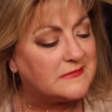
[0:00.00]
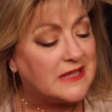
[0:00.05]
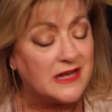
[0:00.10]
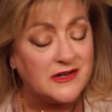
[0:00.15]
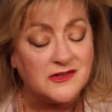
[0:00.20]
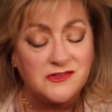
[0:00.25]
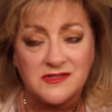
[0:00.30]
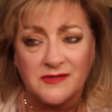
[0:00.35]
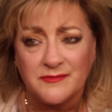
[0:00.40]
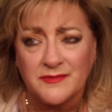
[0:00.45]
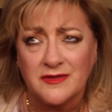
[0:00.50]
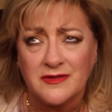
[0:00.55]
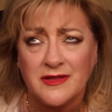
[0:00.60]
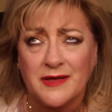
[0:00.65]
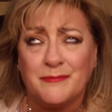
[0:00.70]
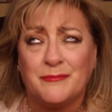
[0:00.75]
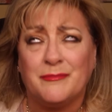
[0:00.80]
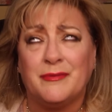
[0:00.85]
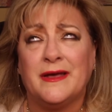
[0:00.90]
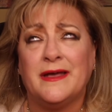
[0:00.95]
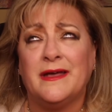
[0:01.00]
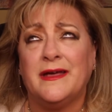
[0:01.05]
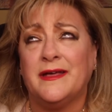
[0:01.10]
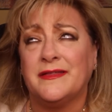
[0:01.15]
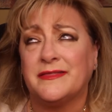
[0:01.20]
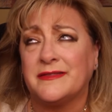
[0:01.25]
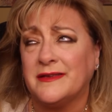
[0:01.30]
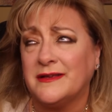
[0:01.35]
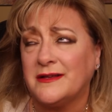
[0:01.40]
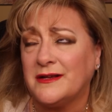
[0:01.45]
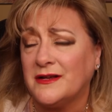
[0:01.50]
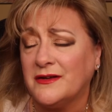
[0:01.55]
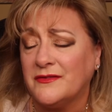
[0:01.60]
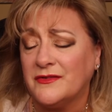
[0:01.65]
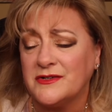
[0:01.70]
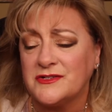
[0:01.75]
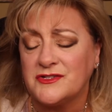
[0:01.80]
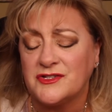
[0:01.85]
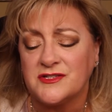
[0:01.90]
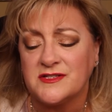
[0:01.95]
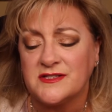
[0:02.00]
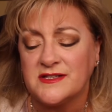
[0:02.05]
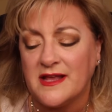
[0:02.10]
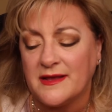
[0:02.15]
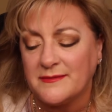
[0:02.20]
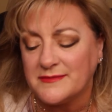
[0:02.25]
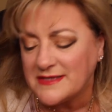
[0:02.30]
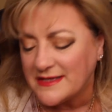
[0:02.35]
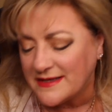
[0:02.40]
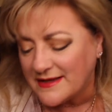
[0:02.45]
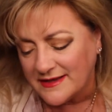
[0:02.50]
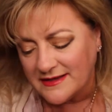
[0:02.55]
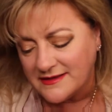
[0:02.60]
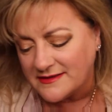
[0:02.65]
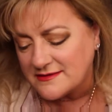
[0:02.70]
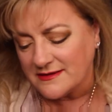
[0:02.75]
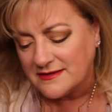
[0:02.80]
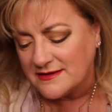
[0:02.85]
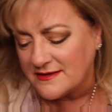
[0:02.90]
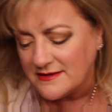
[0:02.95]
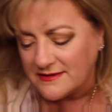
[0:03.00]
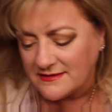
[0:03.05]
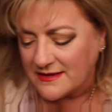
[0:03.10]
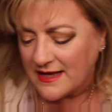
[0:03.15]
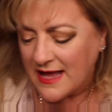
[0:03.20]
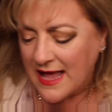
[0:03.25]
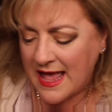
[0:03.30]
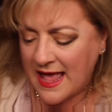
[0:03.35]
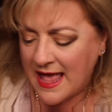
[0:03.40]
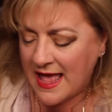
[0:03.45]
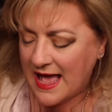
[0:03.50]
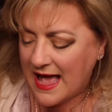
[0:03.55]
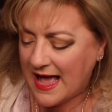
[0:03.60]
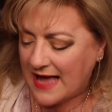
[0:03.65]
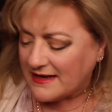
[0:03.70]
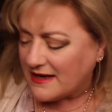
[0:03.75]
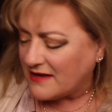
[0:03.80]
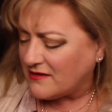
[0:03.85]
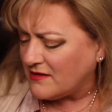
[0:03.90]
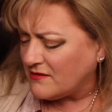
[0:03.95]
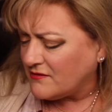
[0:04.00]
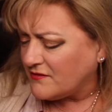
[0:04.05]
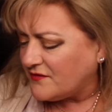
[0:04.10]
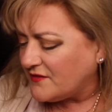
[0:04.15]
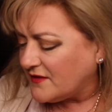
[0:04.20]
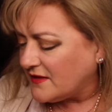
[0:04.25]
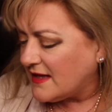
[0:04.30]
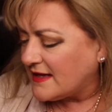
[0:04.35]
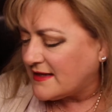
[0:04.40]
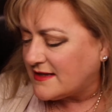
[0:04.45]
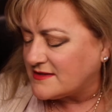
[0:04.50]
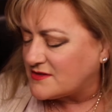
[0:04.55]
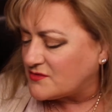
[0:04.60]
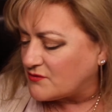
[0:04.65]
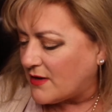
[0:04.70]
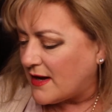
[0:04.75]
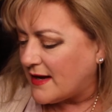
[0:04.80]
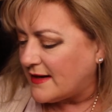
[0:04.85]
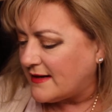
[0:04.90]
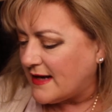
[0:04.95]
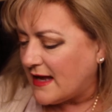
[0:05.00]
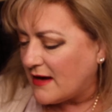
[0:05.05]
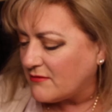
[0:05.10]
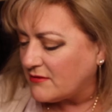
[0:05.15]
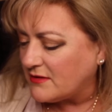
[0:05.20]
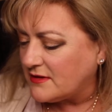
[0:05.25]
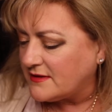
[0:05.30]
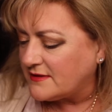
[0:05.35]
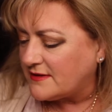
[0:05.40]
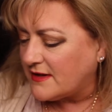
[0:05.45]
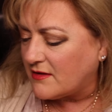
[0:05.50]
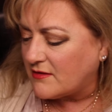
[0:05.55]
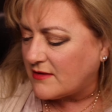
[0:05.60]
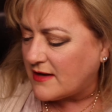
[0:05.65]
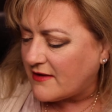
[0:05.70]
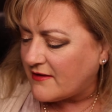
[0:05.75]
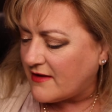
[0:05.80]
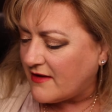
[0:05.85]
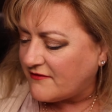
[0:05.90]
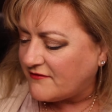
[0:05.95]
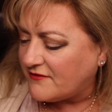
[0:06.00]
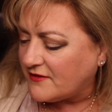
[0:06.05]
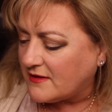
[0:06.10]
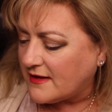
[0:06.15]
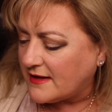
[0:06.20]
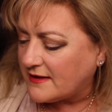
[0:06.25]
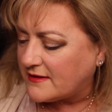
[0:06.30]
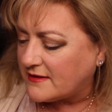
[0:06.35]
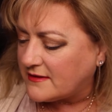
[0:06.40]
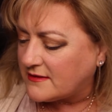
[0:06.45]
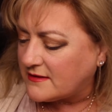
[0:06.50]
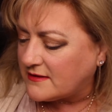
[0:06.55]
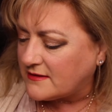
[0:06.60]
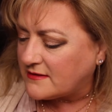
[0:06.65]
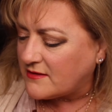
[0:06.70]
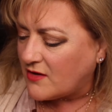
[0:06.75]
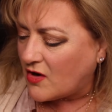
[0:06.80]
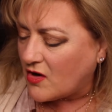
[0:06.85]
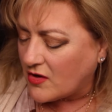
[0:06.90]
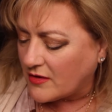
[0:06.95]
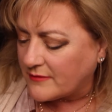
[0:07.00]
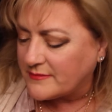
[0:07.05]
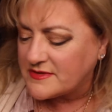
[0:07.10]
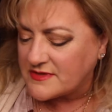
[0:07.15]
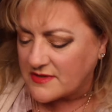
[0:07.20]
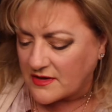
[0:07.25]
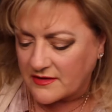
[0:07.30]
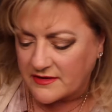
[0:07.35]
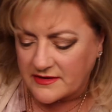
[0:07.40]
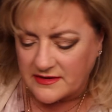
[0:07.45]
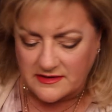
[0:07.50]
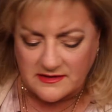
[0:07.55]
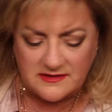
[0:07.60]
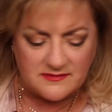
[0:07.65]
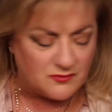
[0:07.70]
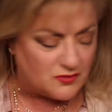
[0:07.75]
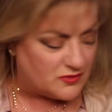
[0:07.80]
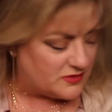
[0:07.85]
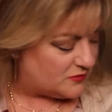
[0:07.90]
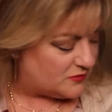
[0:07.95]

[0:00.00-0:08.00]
I know some of you like Beth, get over it's just names. It, it, I, don't feel like it's right. I really don't. I, I feel like it, it harms our kids more